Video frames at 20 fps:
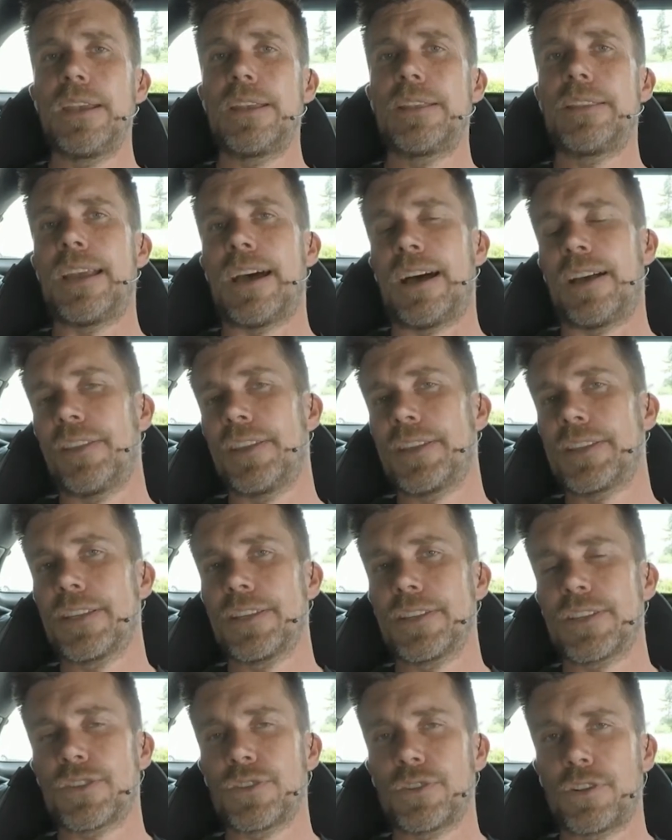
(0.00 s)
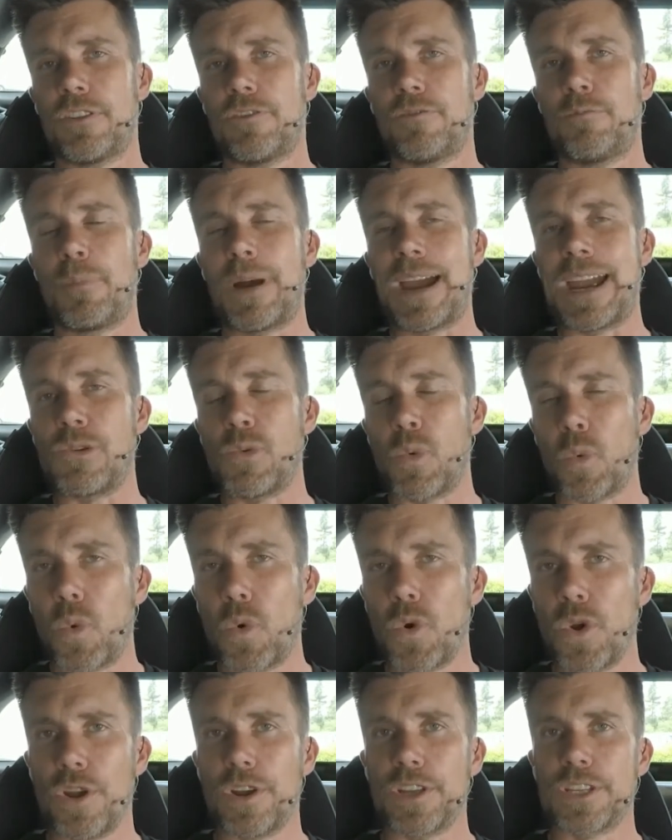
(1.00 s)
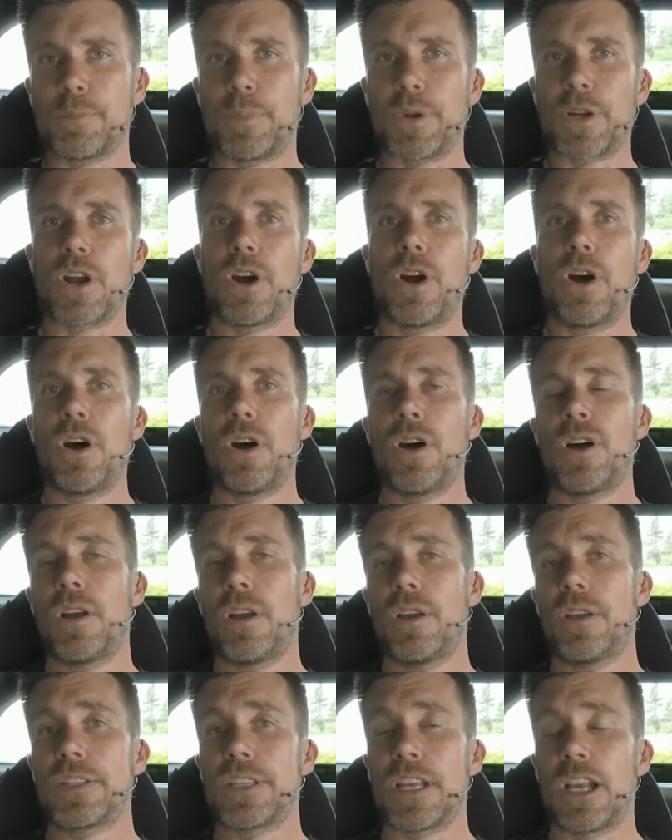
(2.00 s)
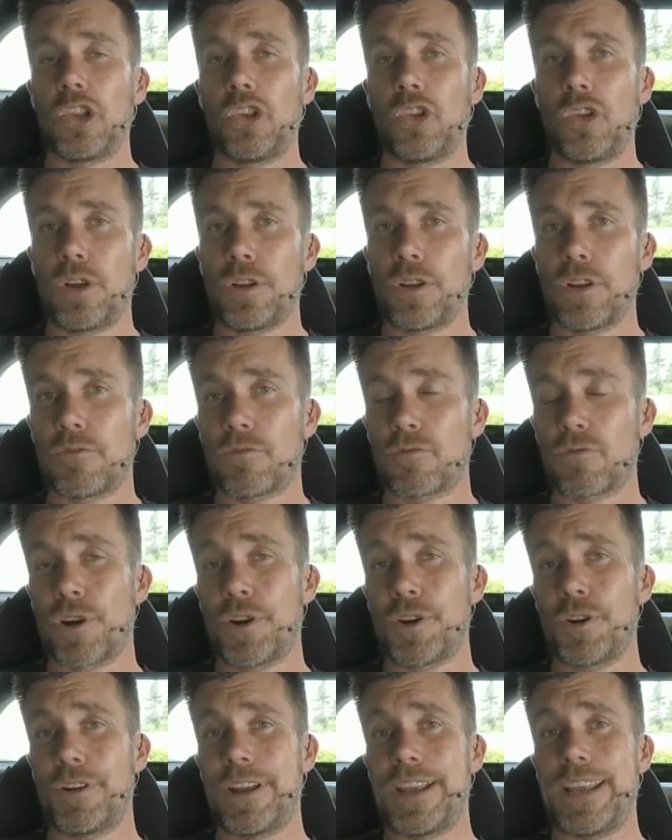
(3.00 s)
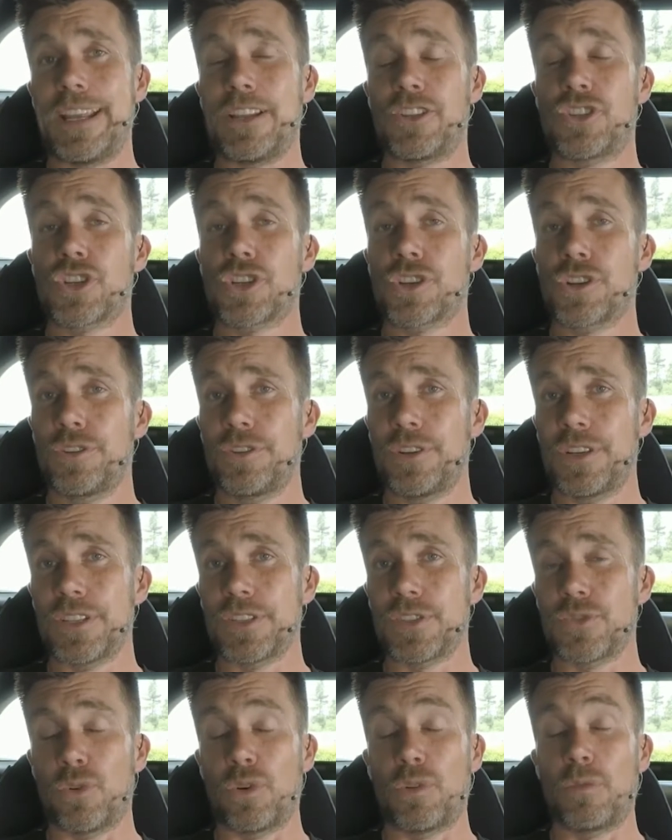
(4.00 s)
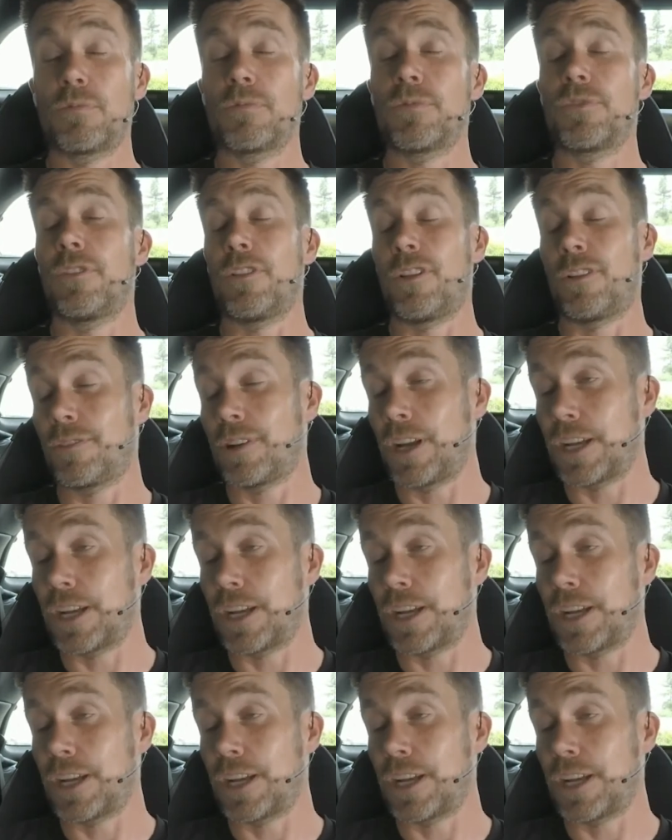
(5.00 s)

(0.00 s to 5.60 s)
Now, this is sort of made worse because a lot of rotary tuners, or a lot,